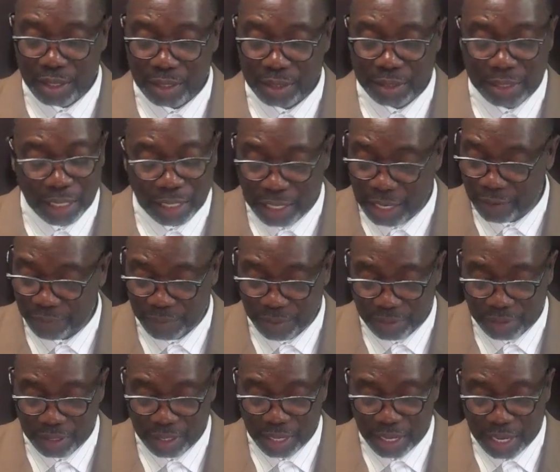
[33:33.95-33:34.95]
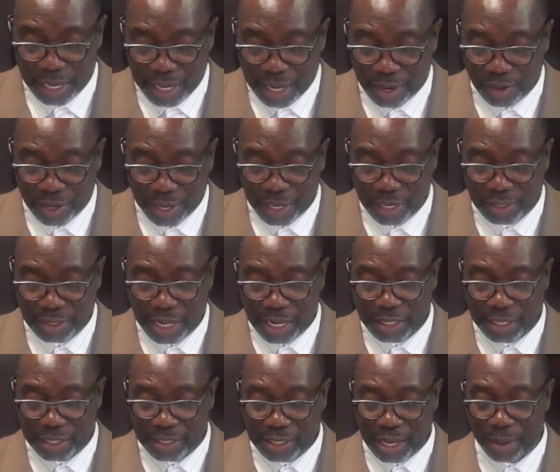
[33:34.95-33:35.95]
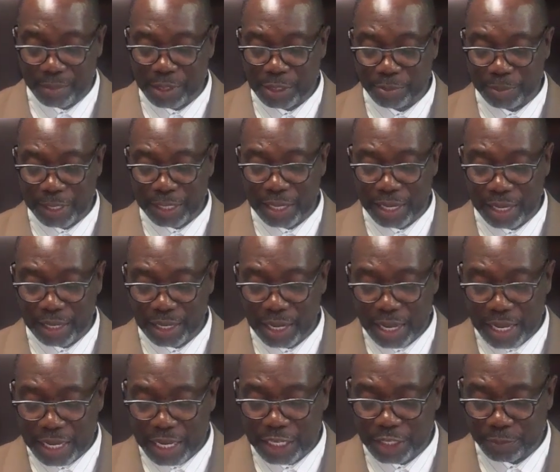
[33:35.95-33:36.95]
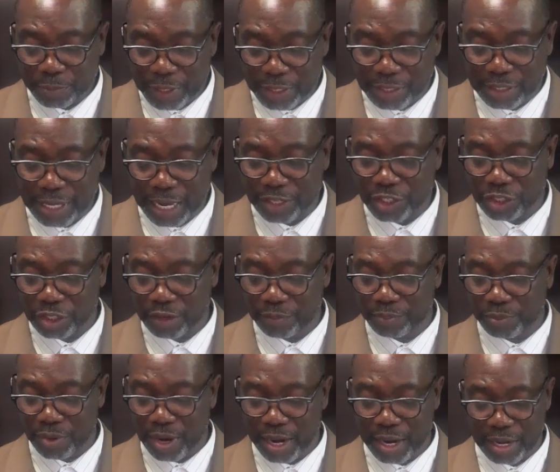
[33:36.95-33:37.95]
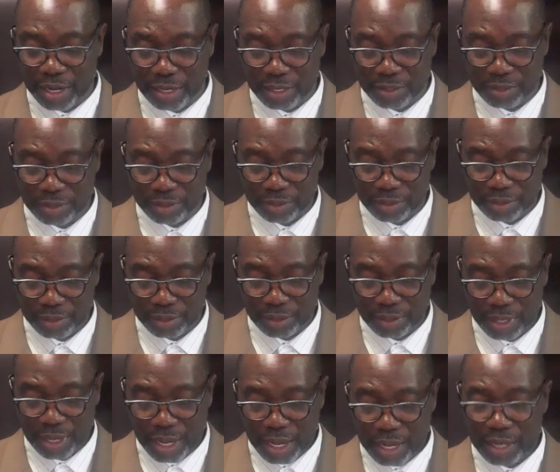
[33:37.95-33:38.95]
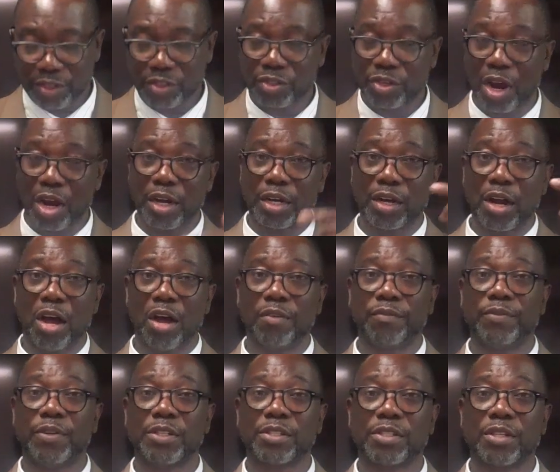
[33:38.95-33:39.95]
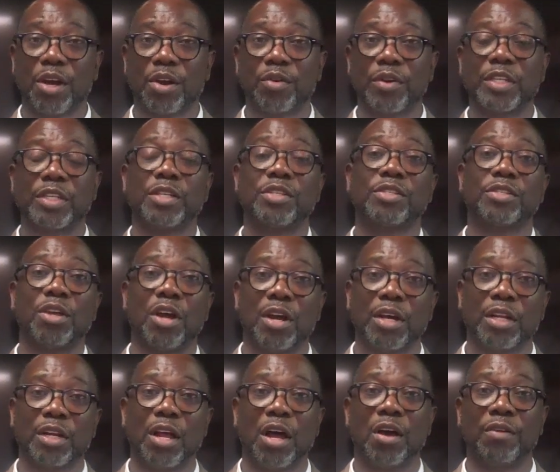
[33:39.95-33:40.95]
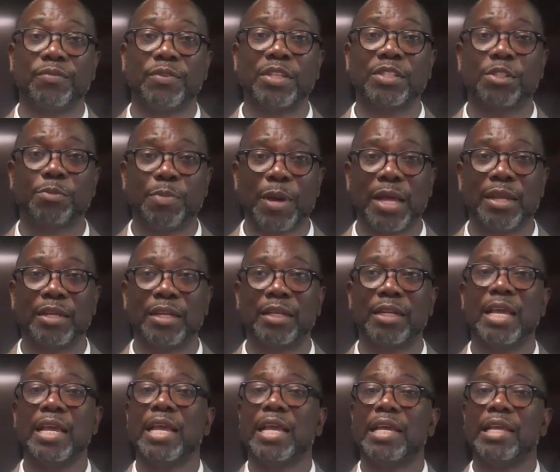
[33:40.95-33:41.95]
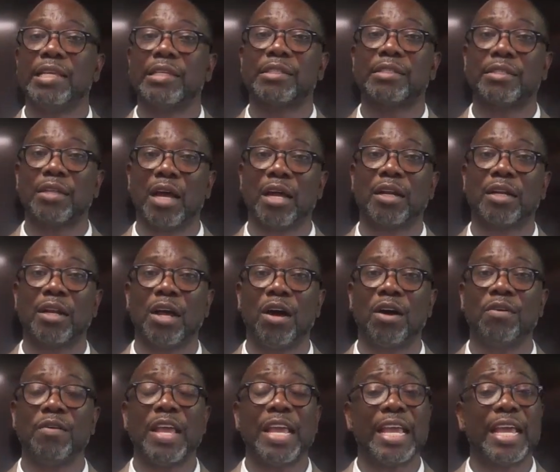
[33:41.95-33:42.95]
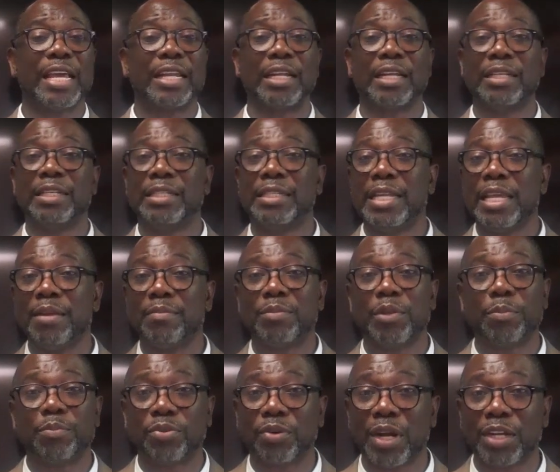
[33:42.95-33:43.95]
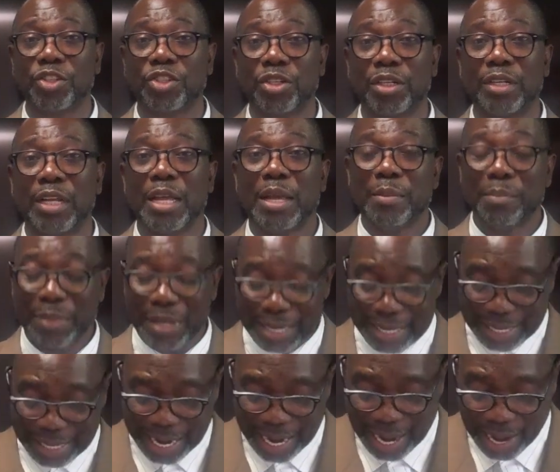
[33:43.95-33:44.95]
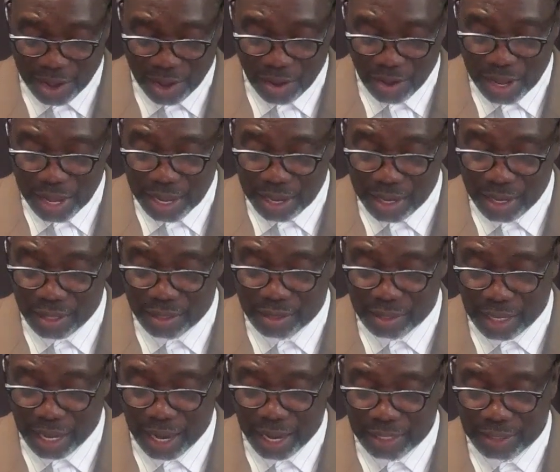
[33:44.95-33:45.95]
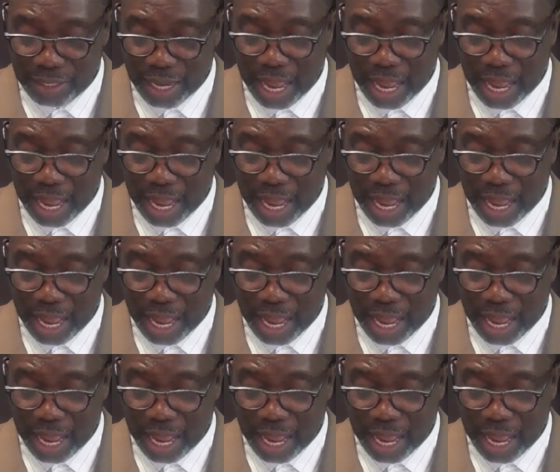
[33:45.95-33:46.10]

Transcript: delivered. Here it is. The psalmist began his possession of praise. He started off discouraged. He started off despondent. He started off in a deep depression. But now he says,